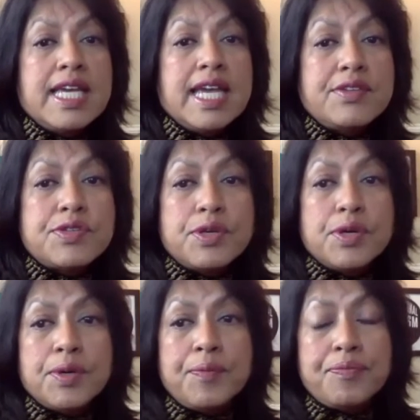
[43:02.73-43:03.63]
And
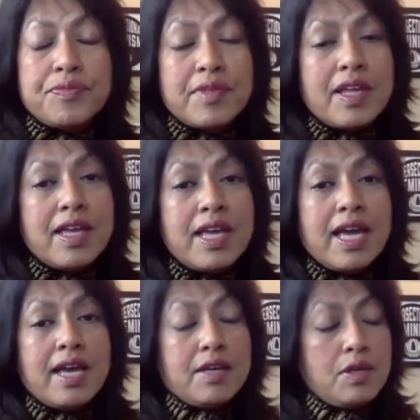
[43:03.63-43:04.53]
so,
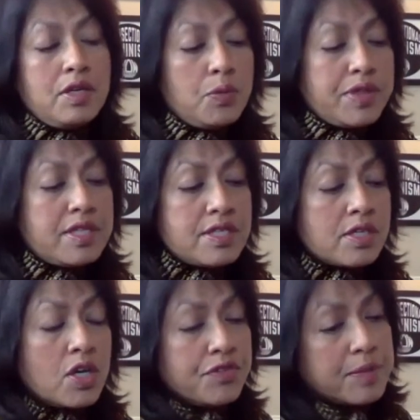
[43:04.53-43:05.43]
with this
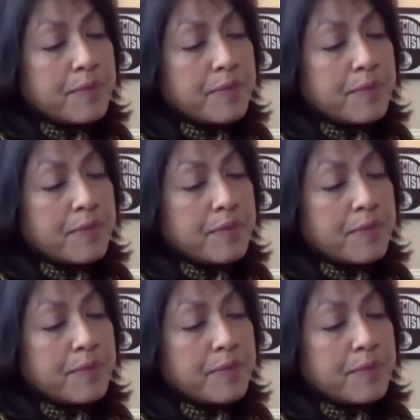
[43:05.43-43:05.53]
COVID